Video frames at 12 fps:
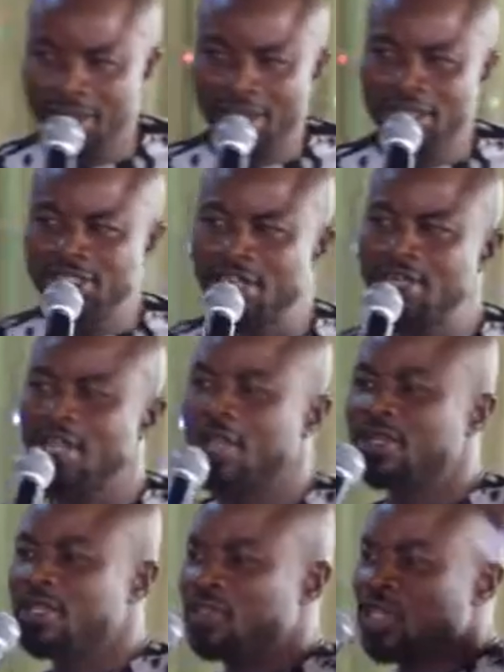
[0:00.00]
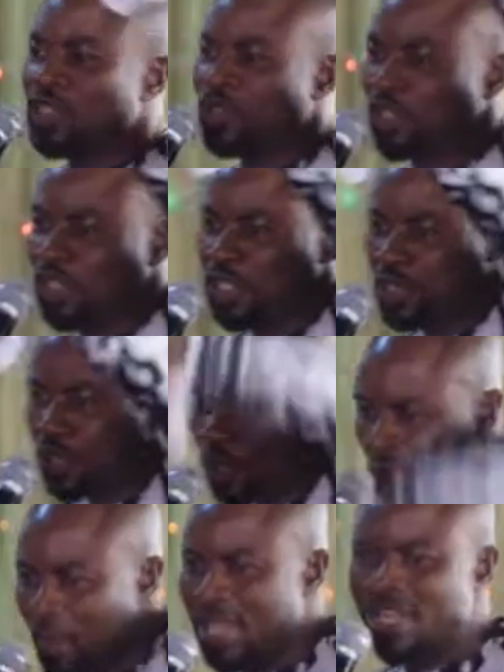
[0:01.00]
He said he should
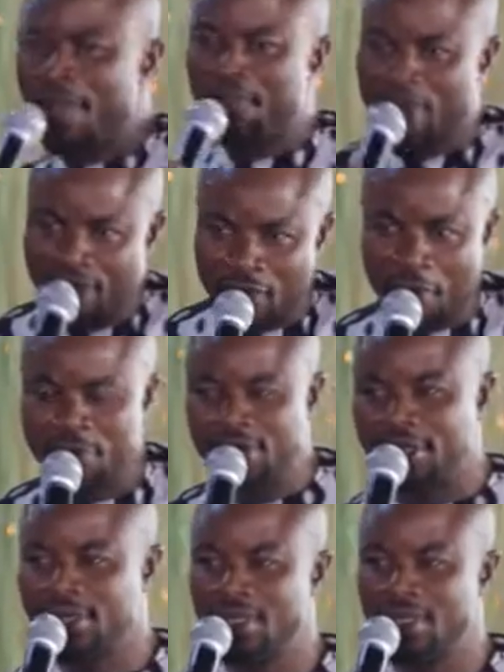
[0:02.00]
come. Let them pray for me.